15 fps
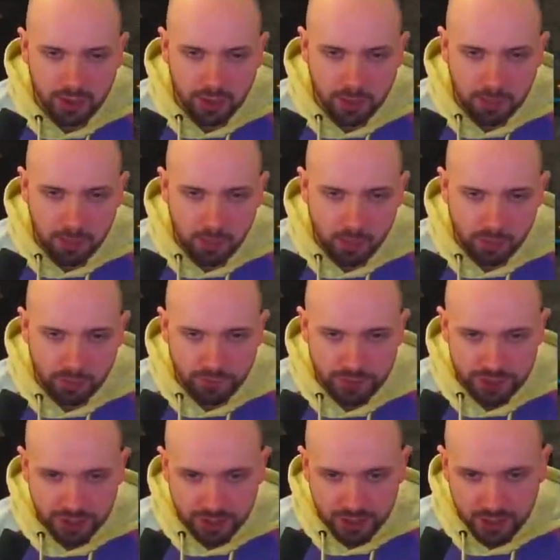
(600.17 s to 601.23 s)
a more
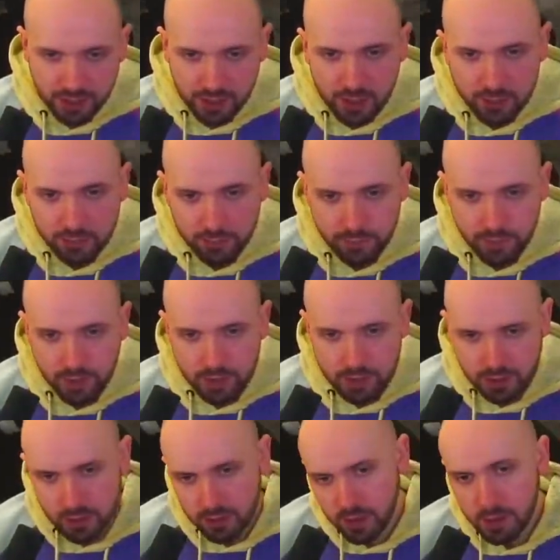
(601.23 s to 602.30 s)
efficient kickoff.
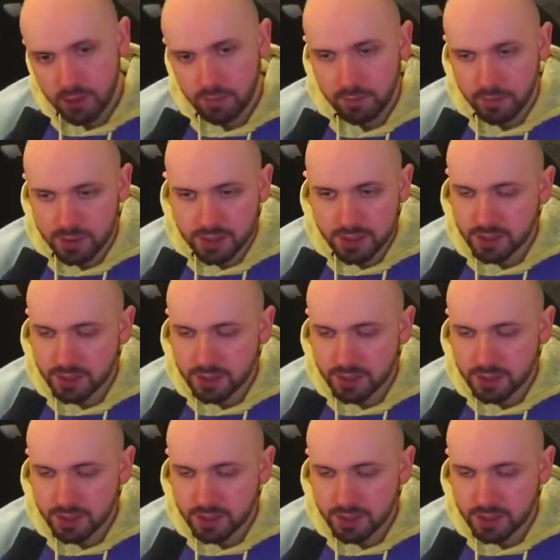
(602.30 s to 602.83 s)
Like, yeah, this is